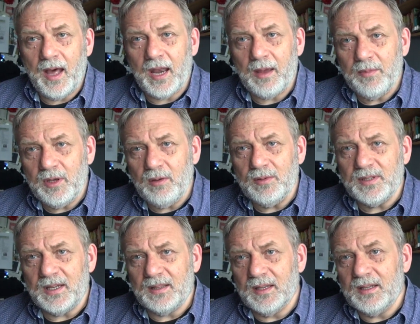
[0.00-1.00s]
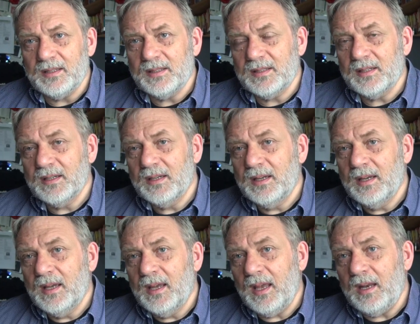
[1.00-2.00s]
And I'm using this
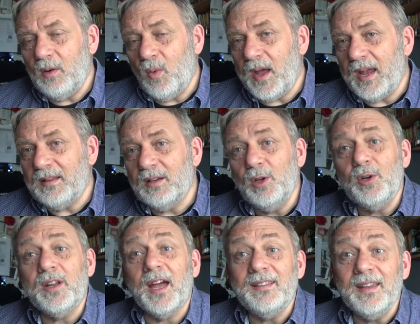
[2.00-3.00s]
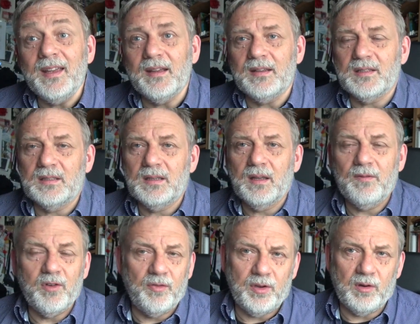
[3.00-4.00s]
in a way to look at ideas
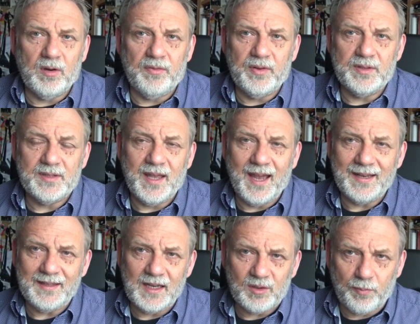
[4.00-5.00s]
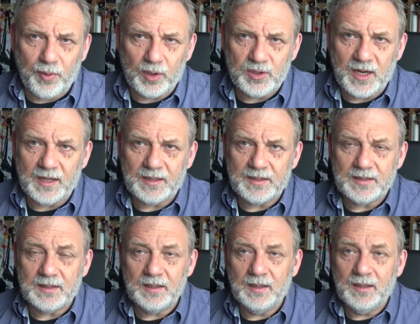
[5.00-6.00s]
for photographers, ideas for
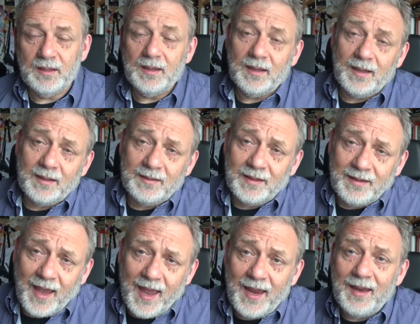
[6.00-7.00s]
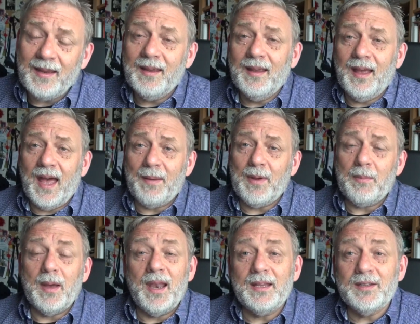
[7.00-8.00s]
projects. And today, I'm at
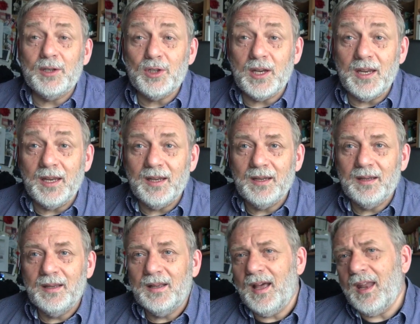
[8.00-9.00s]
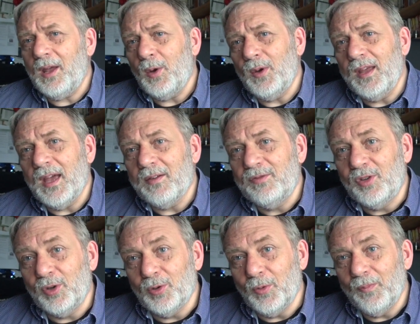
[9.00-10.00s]
my letter G, and I only have
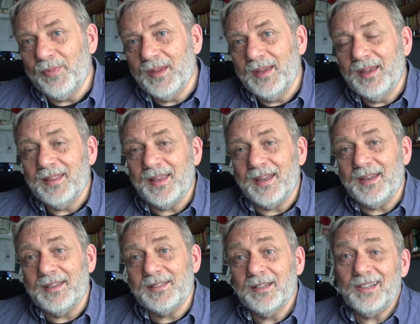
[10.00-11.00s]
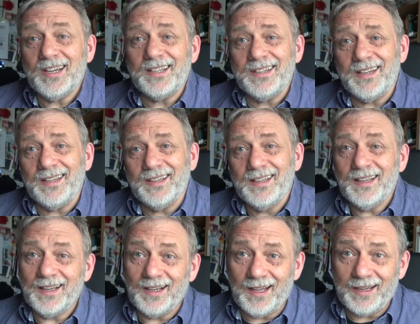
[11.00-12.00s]
two. That is gardening
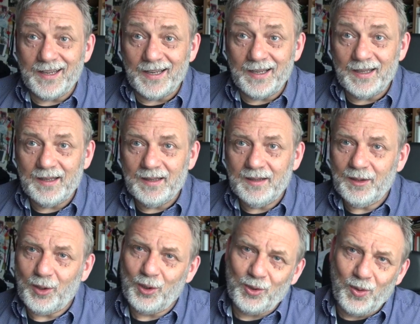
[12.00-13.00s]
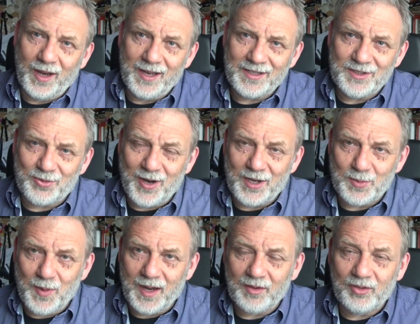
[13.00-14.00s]
and gliding. Quite a strange
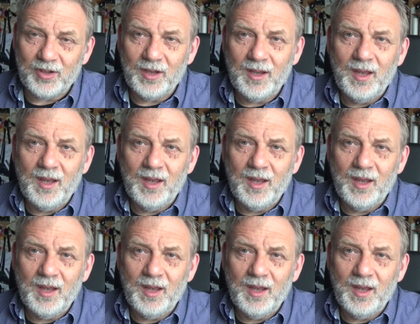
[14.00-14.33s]
mix.